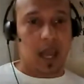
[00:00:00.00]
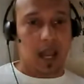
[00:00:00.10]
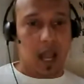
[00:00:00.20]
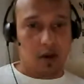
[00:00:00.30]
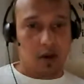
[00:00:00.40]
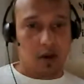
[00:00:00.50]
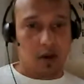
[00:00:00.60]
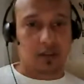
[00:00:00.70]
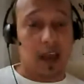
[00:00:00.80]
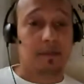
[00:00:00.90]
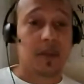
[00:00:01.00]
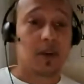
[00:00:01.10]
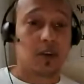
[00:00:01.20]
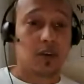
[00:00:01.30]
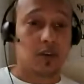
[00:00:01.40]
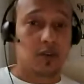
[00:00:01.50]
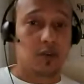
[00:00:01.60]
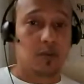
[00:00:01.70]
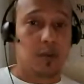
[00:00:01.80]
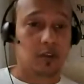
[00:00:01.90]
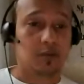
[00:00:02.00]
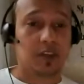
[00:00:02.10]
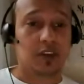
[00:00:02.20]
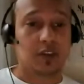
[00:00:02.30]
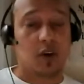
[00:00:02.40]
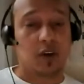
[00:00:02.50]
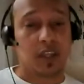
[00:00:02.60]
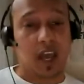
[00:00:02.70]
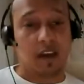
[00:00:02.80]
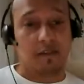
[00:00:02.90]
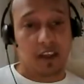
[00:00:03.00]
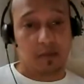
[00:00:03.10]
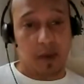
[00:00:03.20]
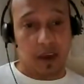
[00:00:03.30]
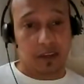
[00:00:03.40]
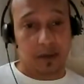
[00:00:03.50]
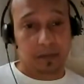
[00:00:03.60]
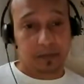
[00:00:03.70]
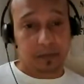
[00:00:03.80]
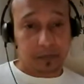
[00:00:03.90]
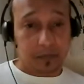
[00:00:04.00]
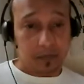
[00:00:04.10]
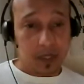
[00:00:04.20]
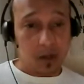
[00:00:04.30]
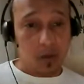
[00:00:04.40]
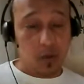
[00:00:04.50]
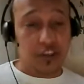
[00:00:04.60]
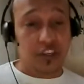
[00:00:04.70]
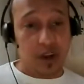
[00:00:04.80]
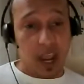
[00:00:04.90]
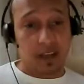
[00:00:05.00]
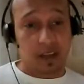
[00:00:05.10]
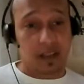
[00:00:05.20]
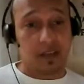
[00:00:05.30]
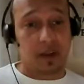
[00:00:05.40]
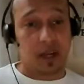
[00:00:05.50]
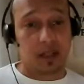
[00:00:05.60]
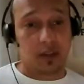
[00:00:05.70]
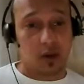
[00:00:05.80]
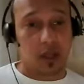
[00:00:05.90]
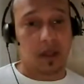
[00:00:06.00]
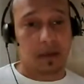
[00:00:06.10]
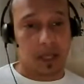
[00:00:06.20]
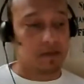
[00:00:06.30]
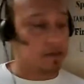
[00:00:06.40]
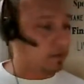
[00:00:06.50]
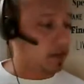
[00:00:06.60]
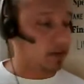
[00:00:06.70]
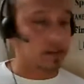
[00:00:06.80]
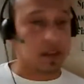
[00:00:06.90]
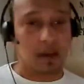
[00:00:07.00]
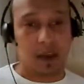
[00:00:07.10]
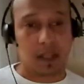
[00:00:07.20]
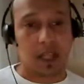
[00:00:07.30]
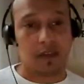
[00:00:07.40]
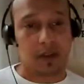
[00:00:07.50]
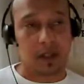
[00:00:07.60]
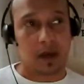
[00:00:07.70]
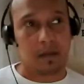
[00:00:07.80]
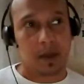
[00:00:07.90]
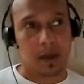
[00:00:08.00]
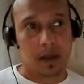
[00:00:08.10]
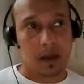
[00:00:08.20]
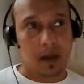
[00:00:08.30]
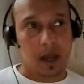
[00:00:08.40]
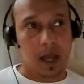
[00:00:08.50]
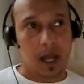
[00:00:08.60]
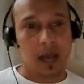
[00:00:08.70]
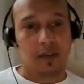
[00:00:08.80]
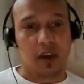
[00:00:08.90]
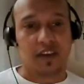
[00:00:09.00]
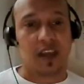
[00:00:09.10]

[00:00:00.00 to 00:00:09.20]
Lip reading: while the Hangout is live, you post those pictures on the event page, which creates a different, gives the event a different